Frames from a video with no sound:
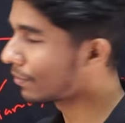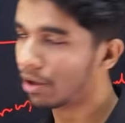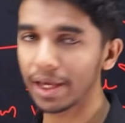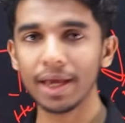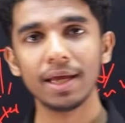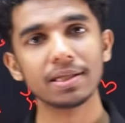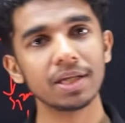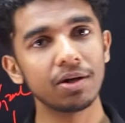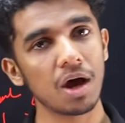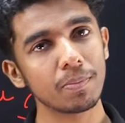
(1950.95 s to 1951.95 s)
Okay, it's
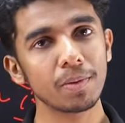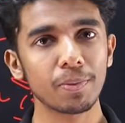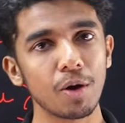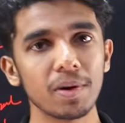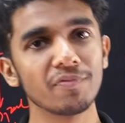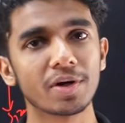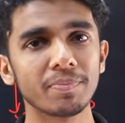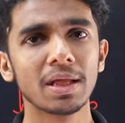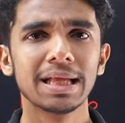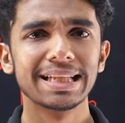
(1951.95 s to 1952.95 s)
a normal problem from
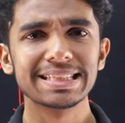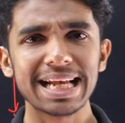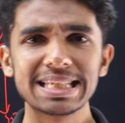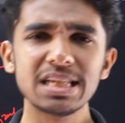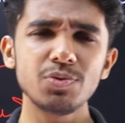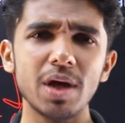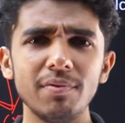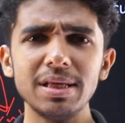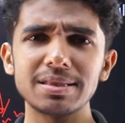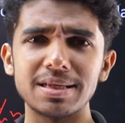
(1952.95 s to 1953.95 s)
the sections we
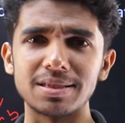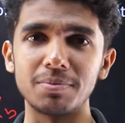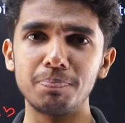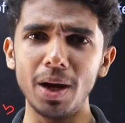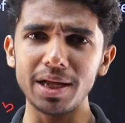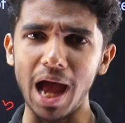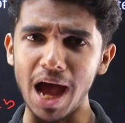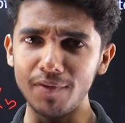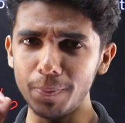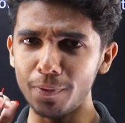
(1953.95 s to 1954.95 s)
have discussed. But
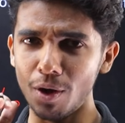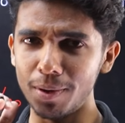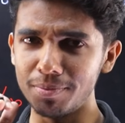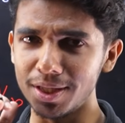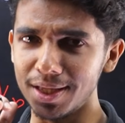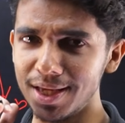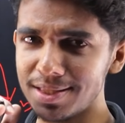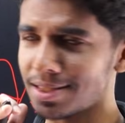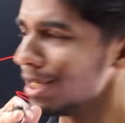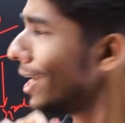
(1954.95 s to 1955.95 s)
our problem
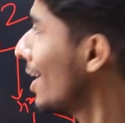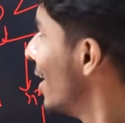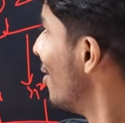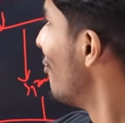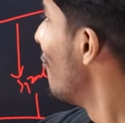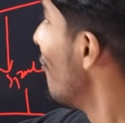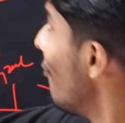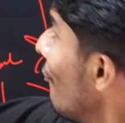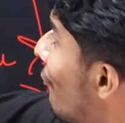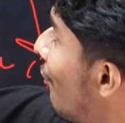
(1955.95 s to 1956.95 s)
is,
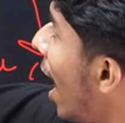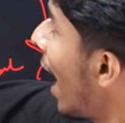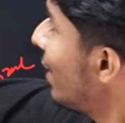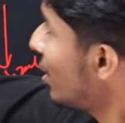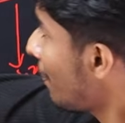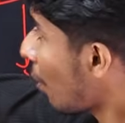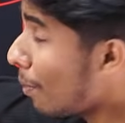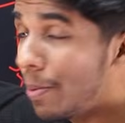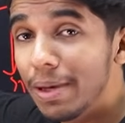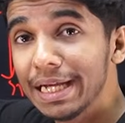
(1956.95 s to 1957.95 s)
find the
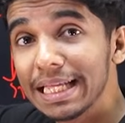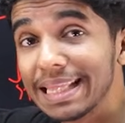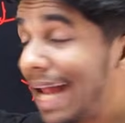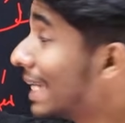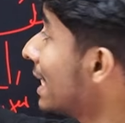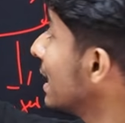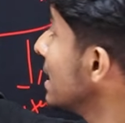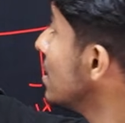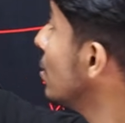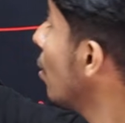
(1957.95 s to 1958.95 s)
probability that it
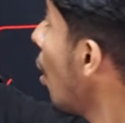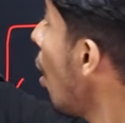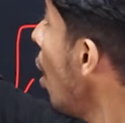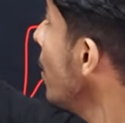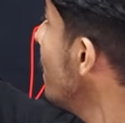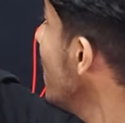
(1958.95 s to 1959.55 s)
is not